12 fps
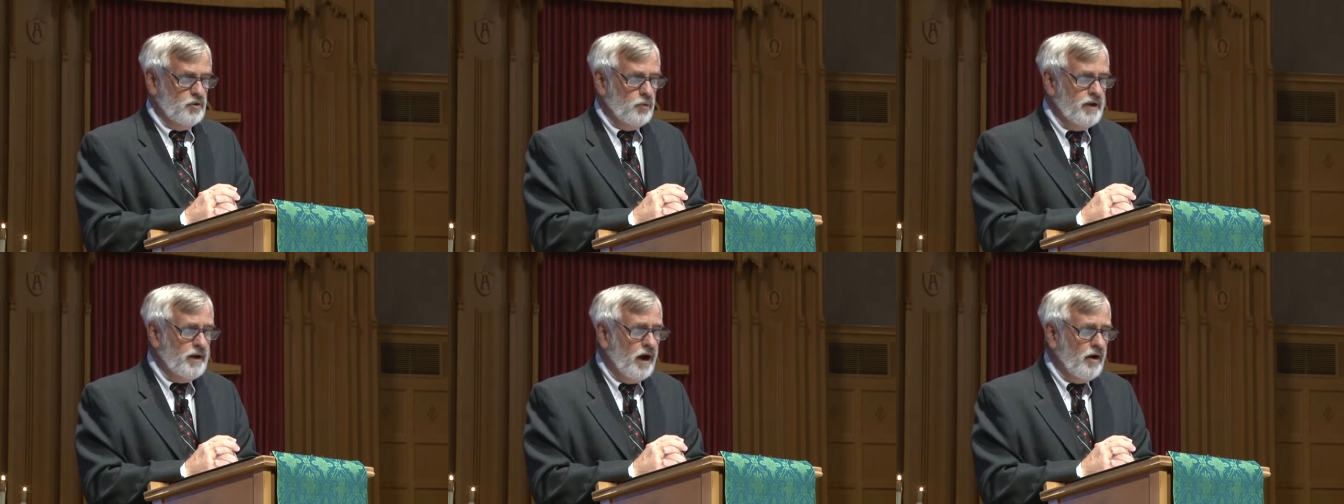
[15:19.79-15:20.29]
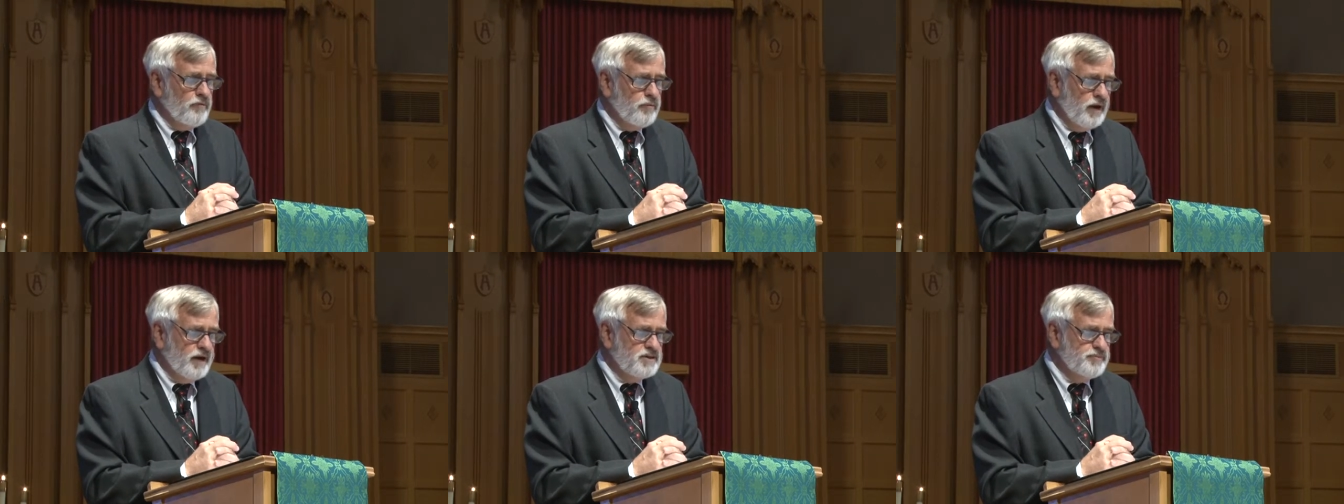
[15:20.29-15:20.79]
we are
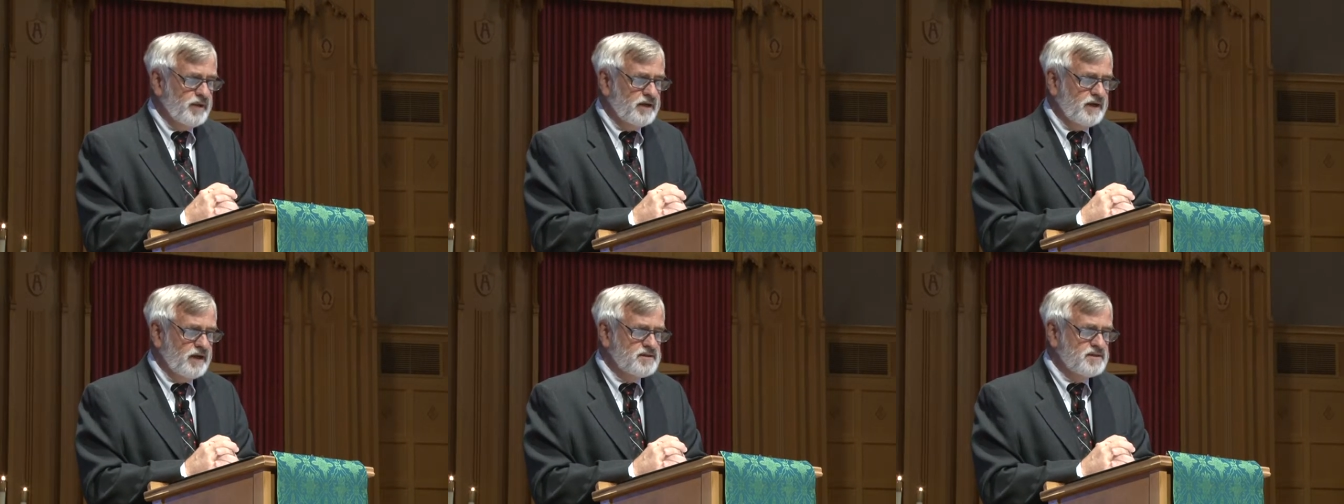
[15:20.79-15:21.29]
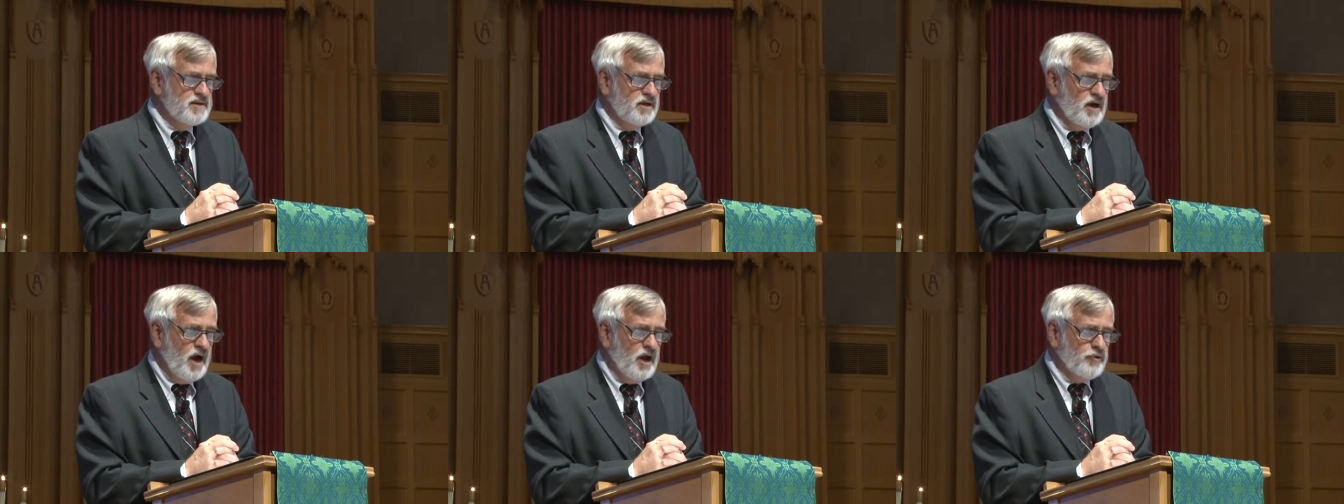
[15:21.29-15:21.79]
right because the
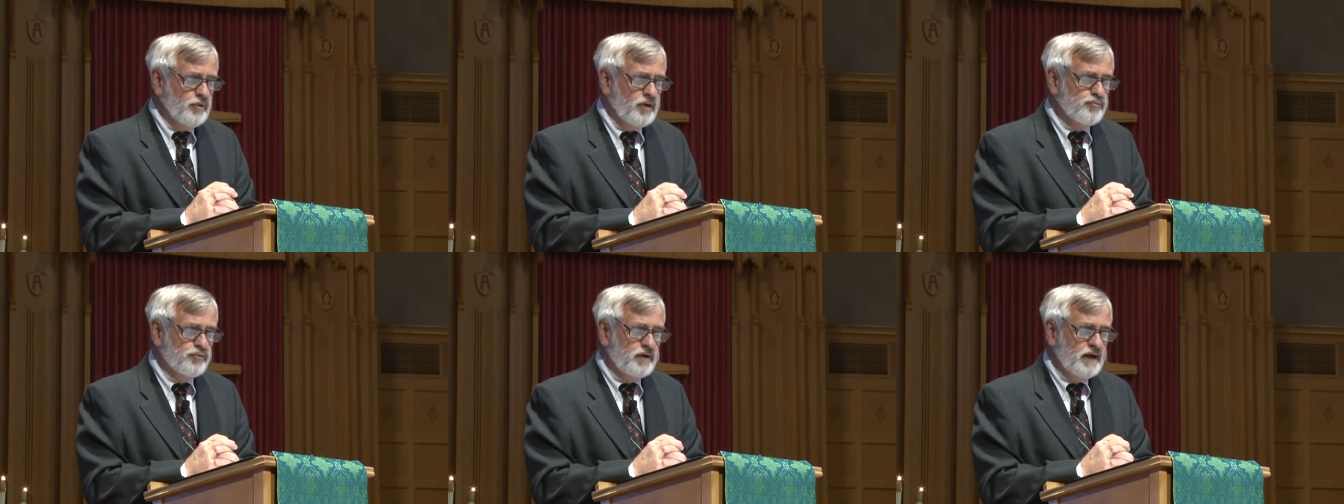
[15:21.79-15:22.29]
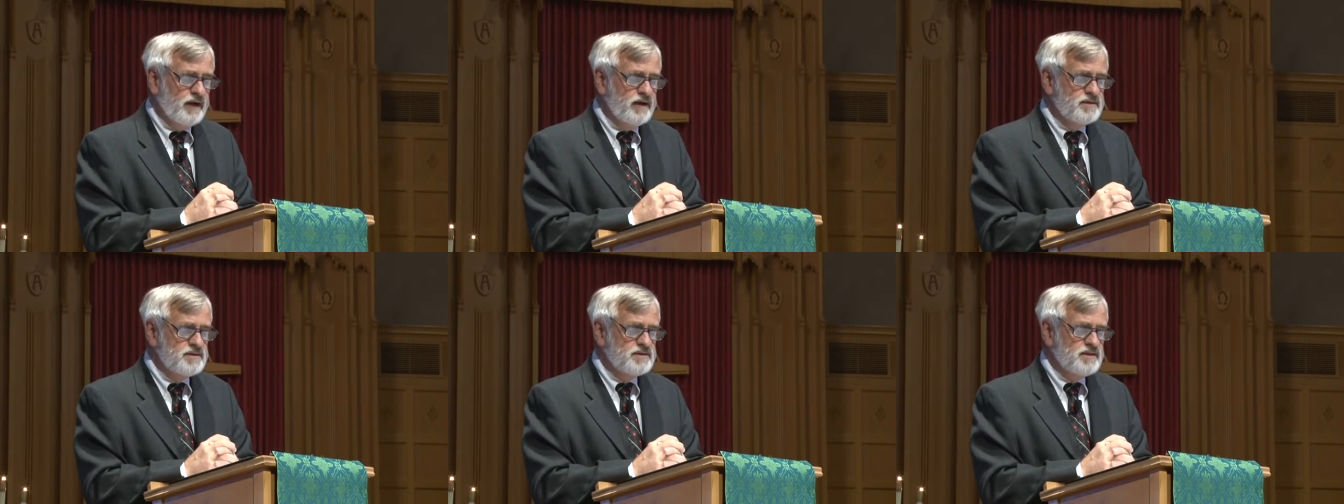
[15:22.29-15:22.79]
God we
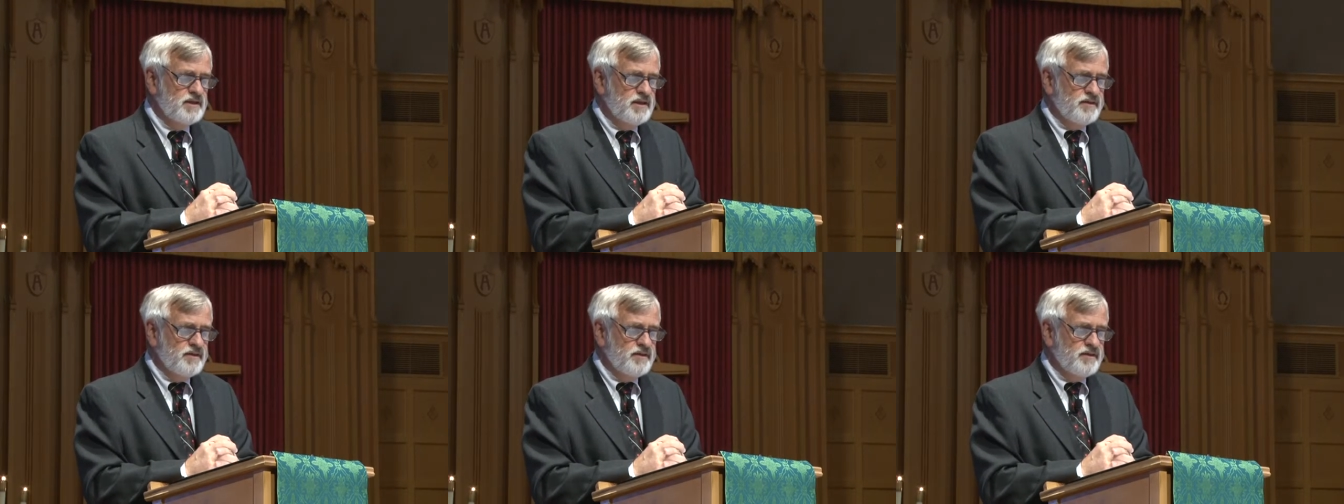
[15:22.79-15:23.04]
praise